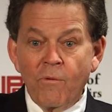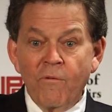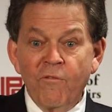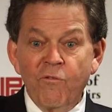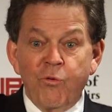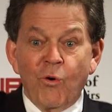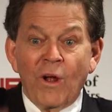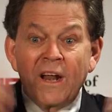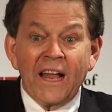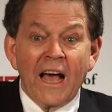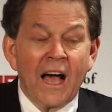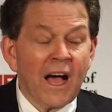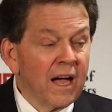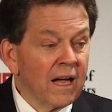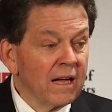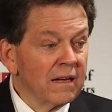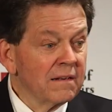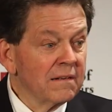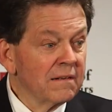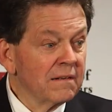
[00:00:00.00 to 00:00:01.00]

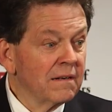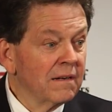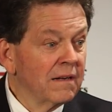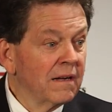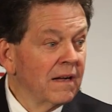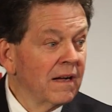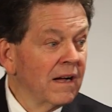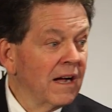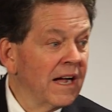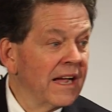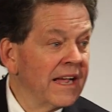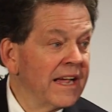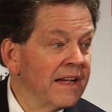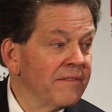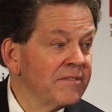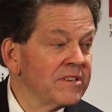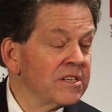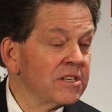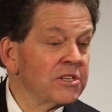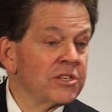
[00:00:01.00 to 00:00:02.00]
Voila! I
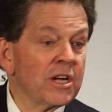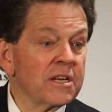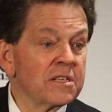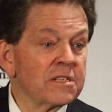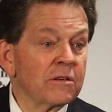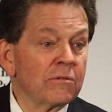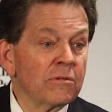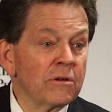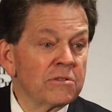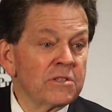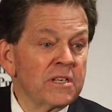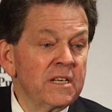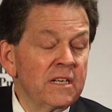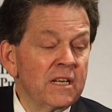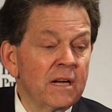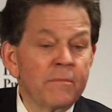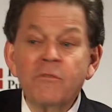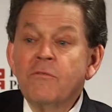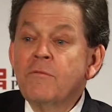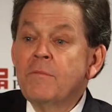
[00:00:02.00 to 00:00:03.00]
have his adjusted gross
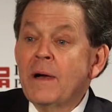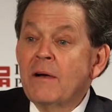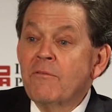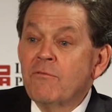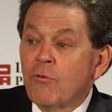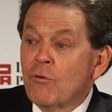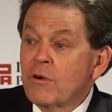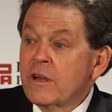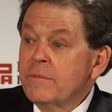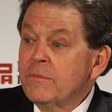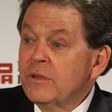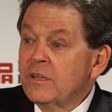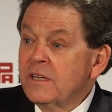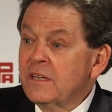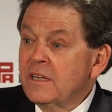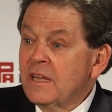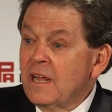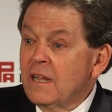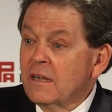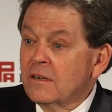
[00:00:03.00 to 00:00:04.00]
income of about $40
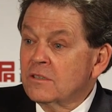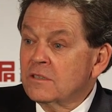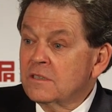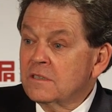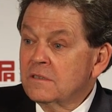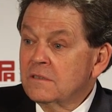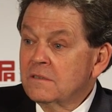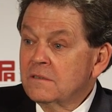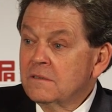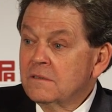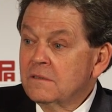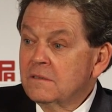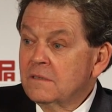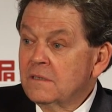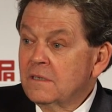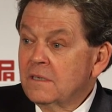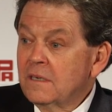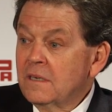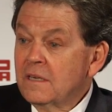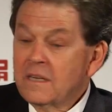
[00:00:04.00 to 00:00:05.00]
million. Now
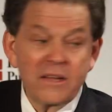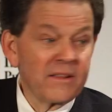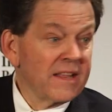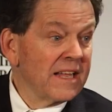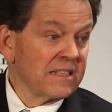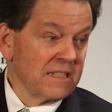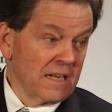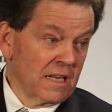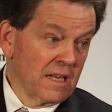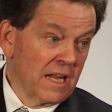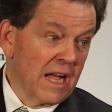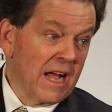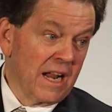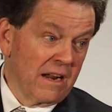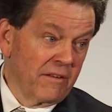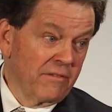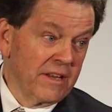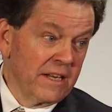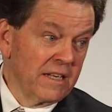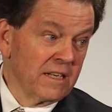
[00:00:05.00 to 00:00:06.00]
that's a lot
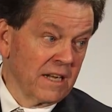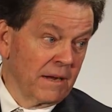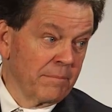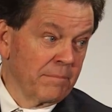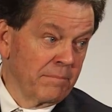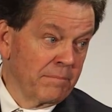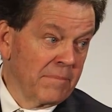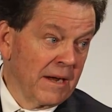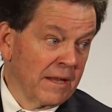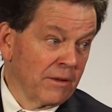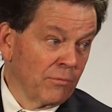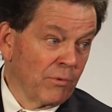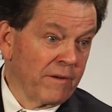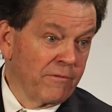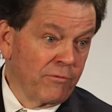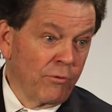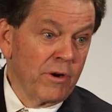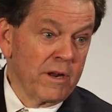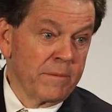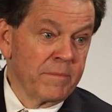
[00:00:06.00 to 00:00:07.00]
of income, by the way.
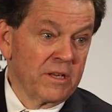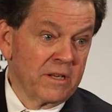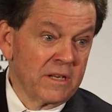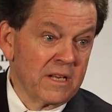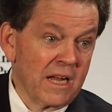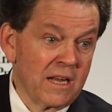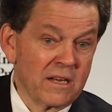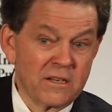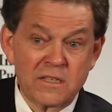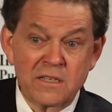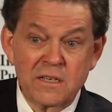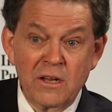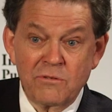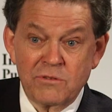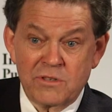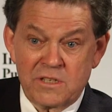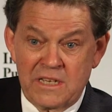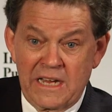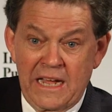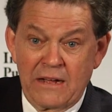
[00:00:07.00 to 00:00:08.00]
$40 million is no
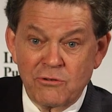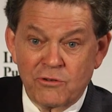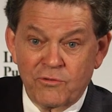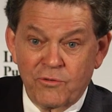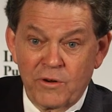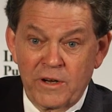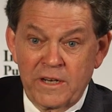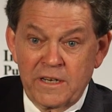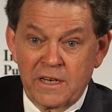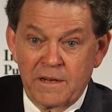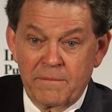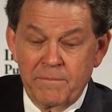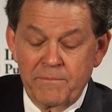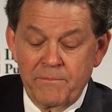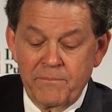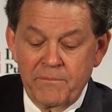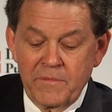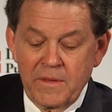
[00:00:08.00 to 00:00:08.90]
slouch for income.